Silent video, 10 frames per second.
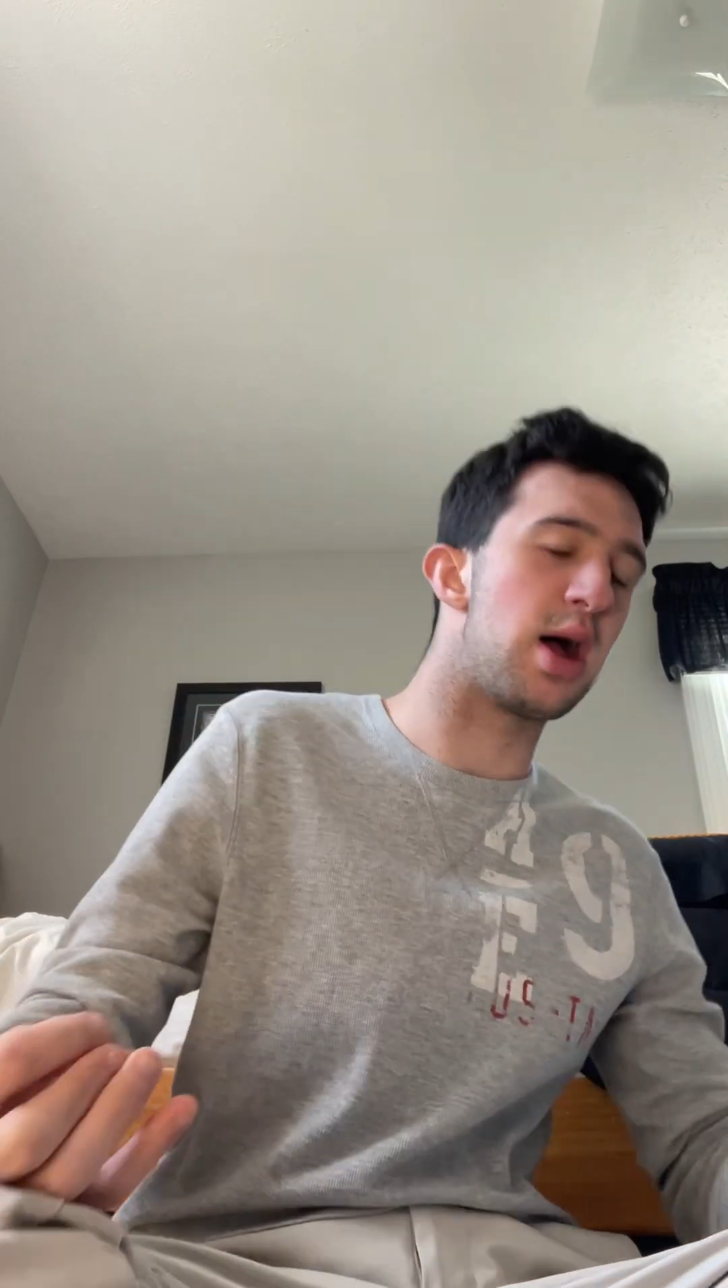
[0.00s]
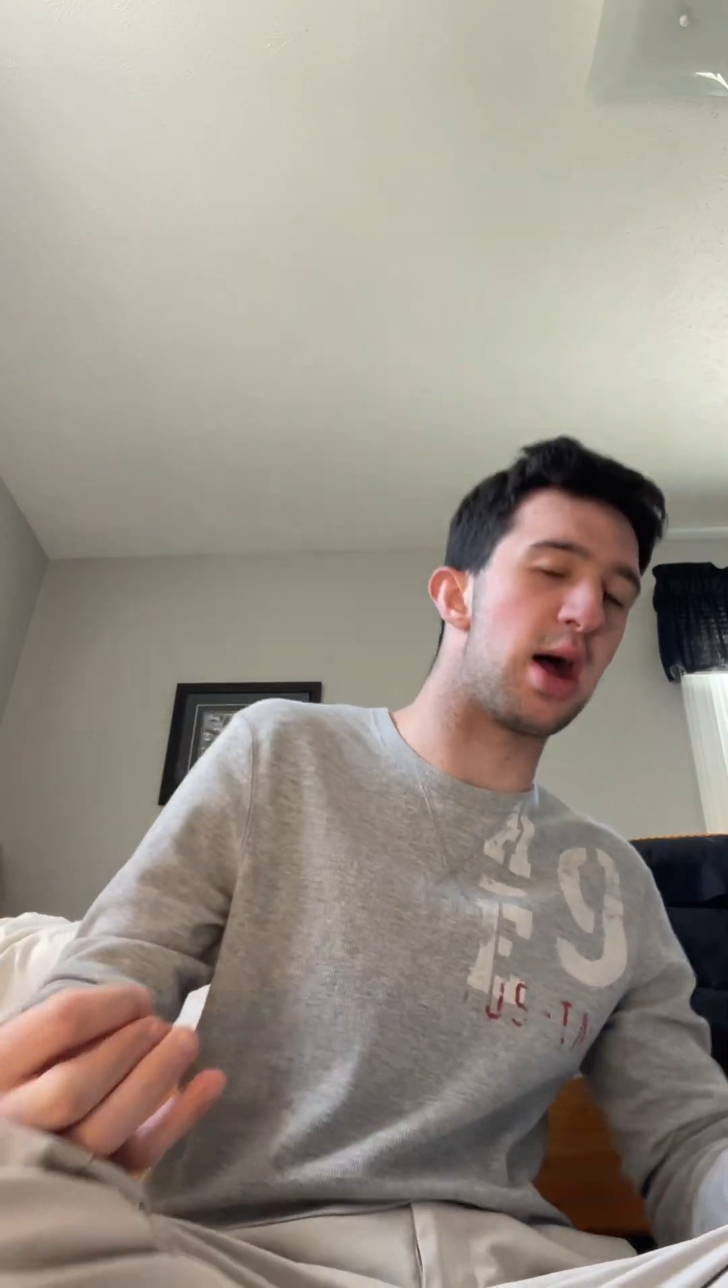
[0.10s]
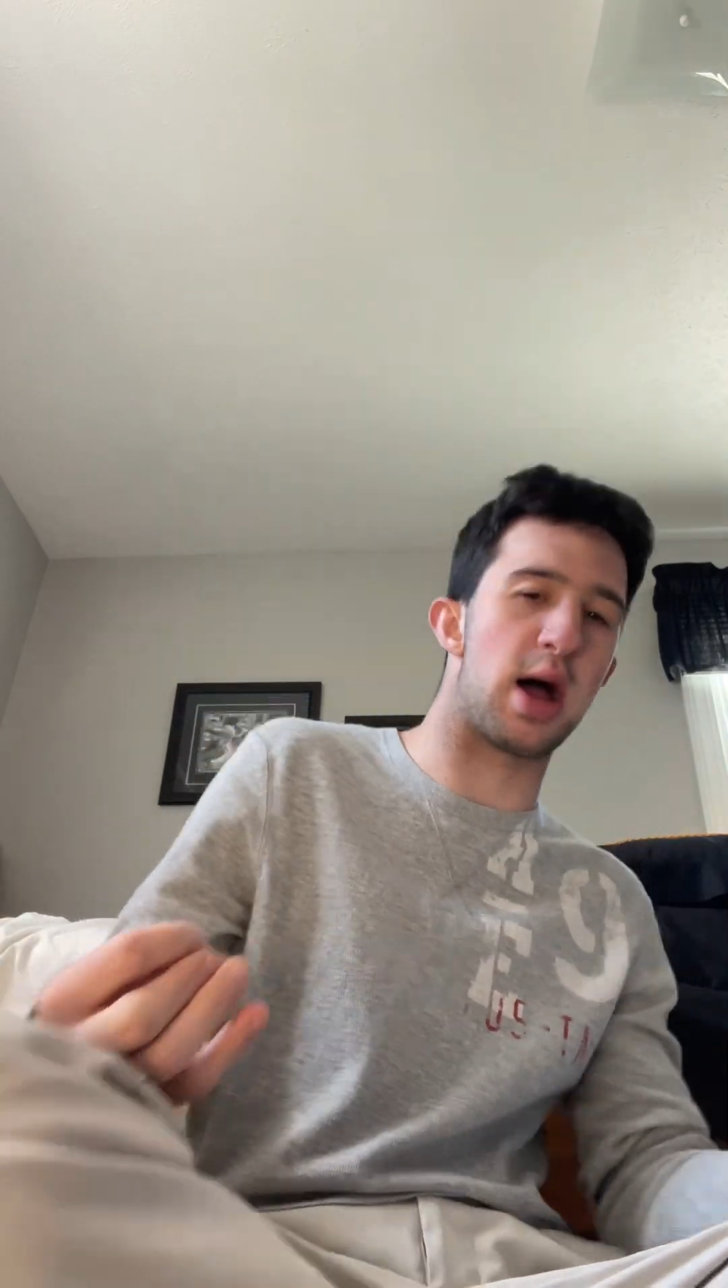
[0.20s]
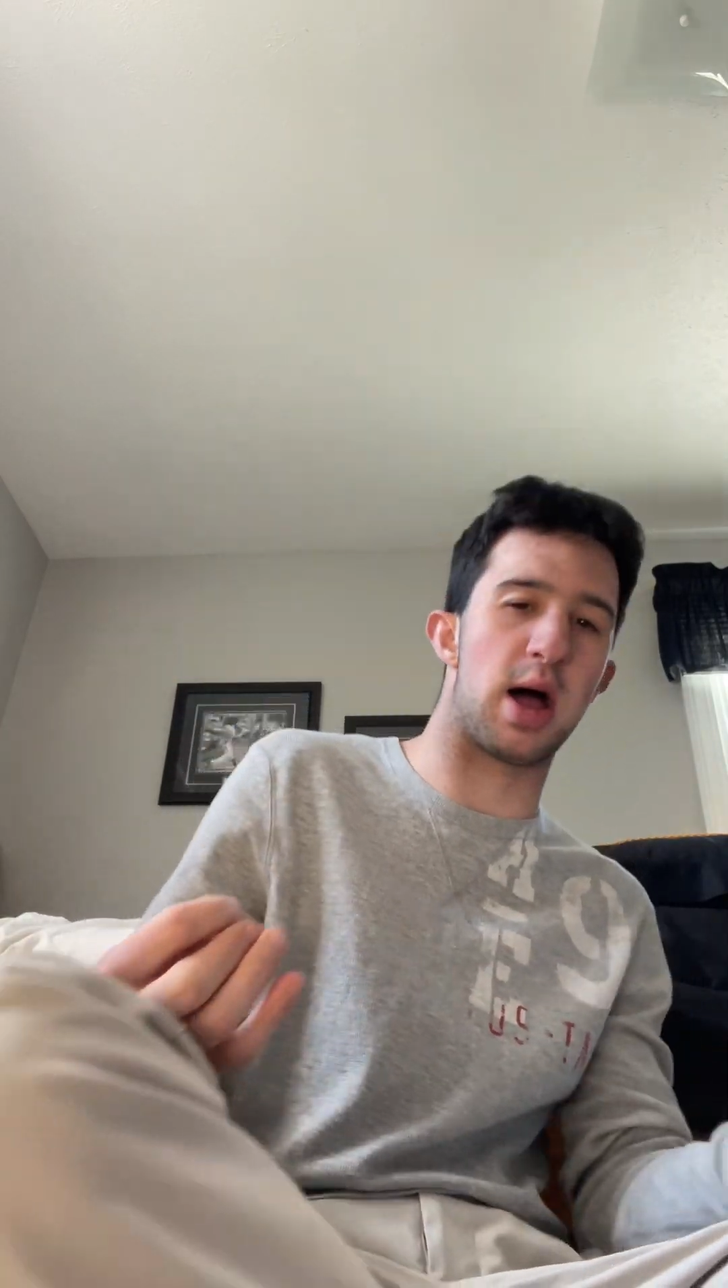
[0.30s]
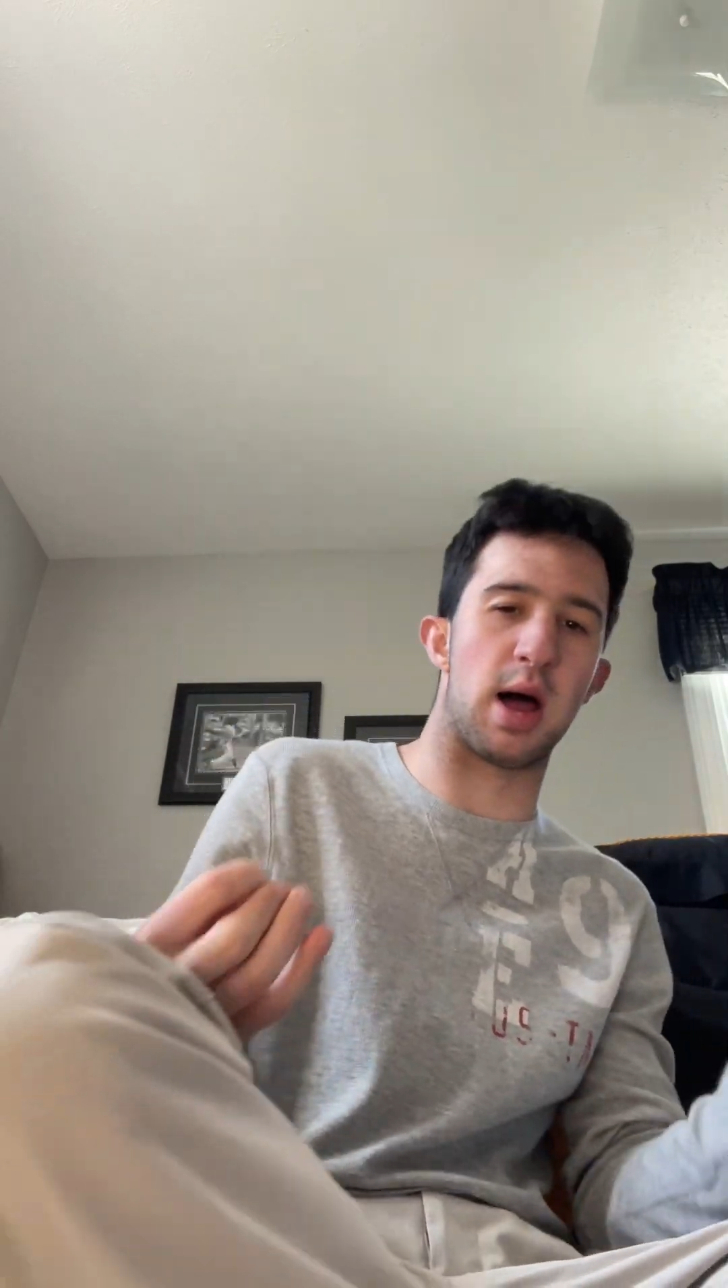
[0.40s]

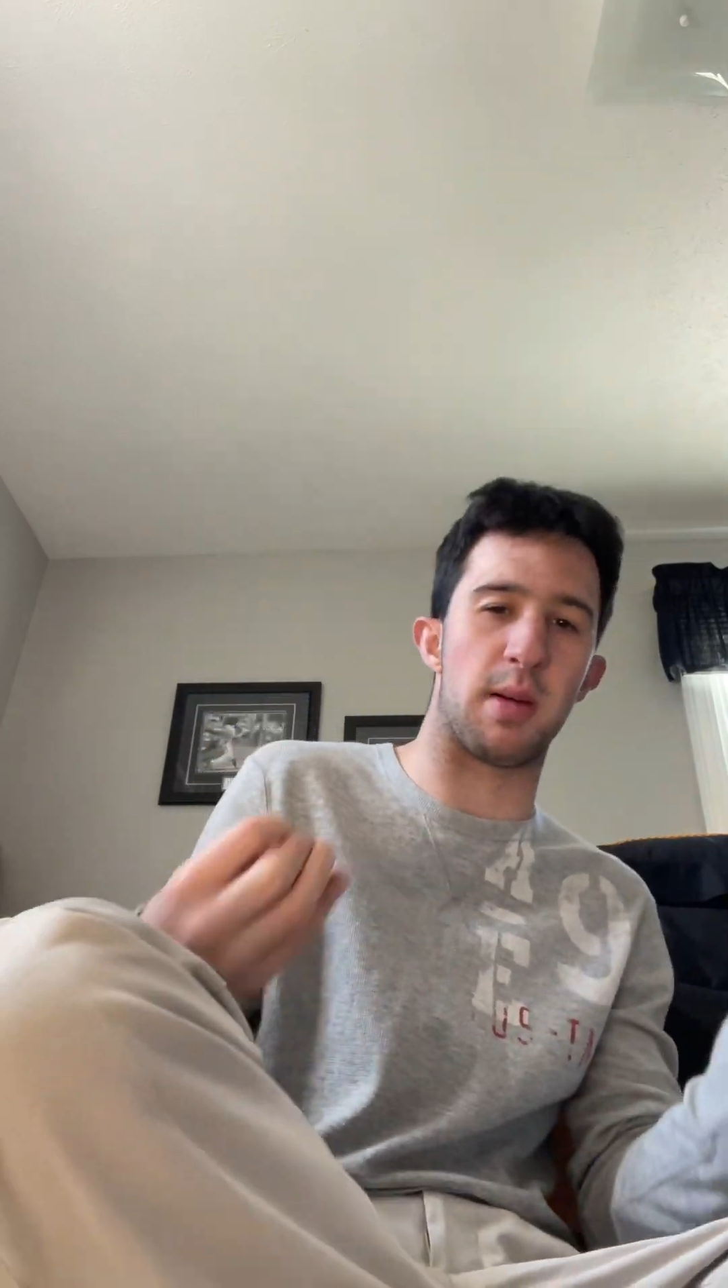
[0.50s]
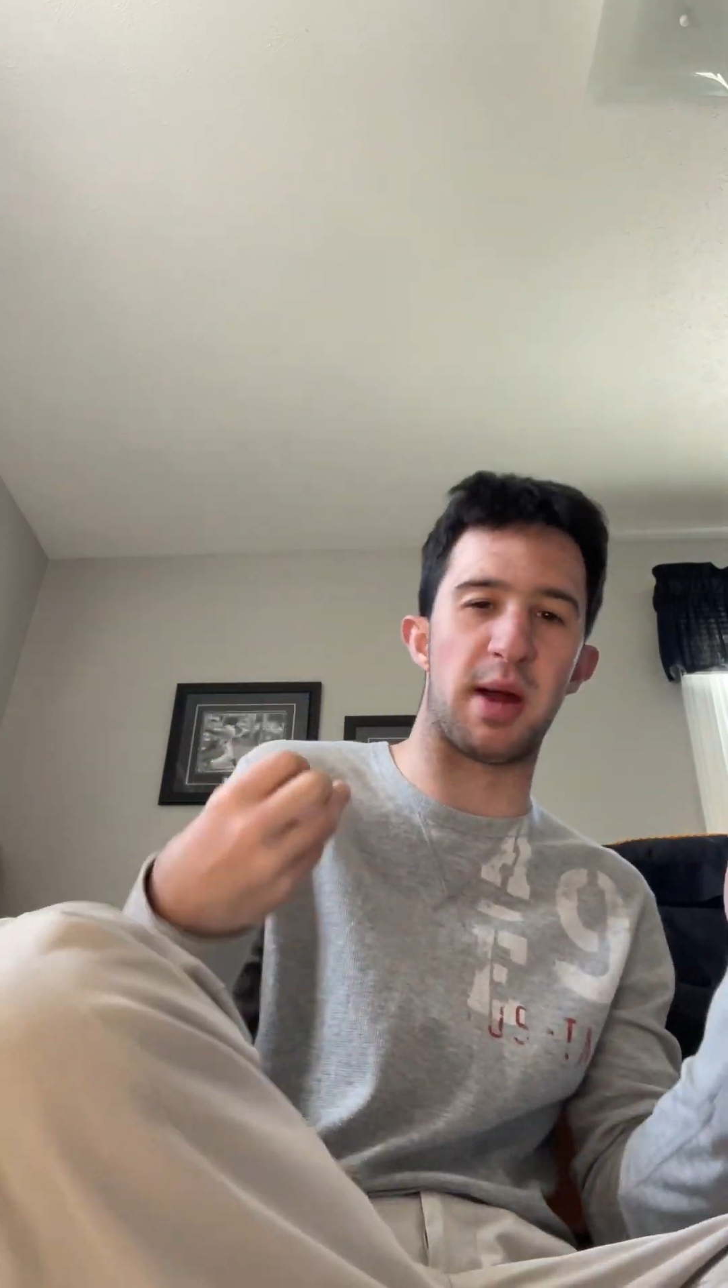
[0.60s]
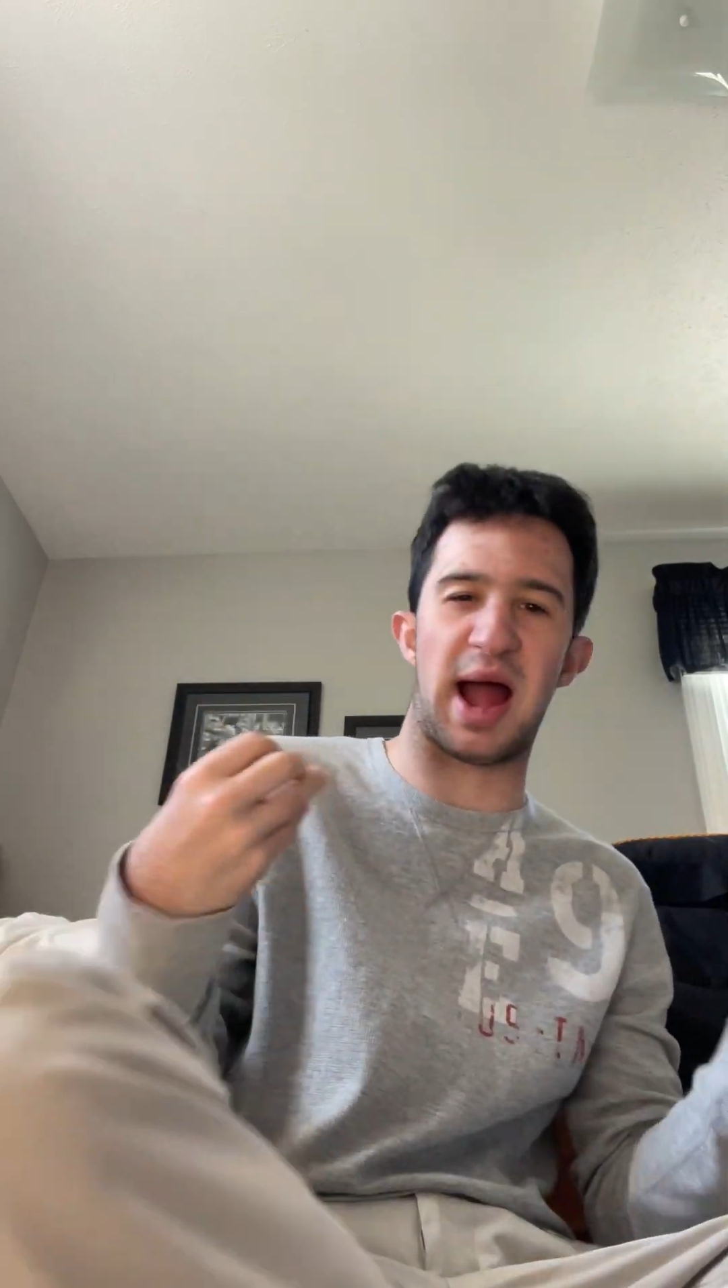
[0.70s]
I